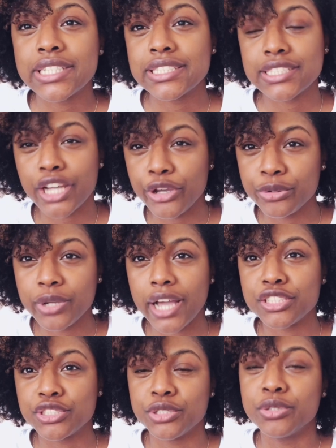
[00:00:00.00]
to tell you
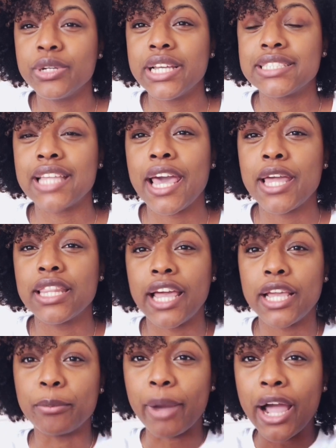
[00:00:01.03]
guys too is that,
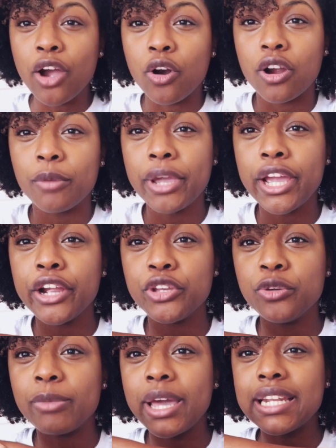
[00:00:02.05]
like, my arm hair,
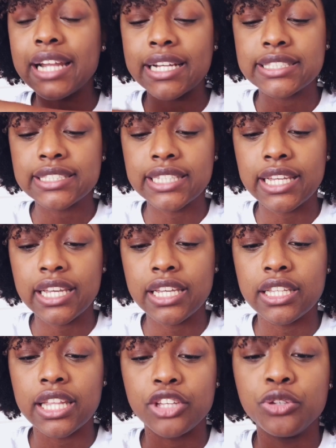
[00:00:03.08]
you might not
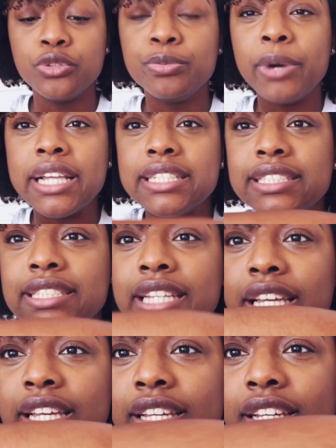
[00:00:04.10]
see, like, you might
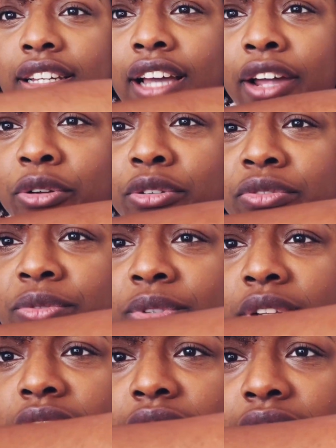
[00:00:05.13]
see, I don't know if you
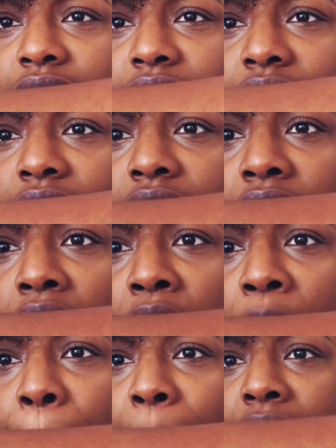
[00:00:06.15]
guys can see,
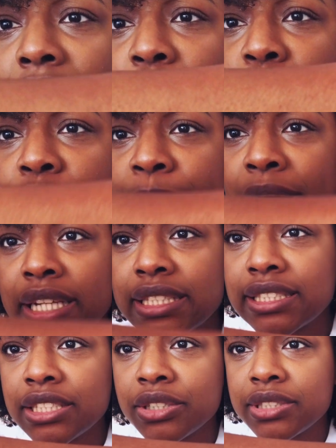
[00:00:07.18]
but like, you might
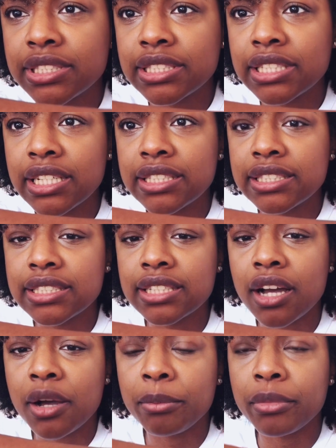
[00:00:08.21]
still see
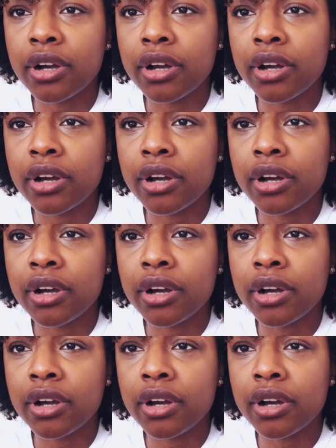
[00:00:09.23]
some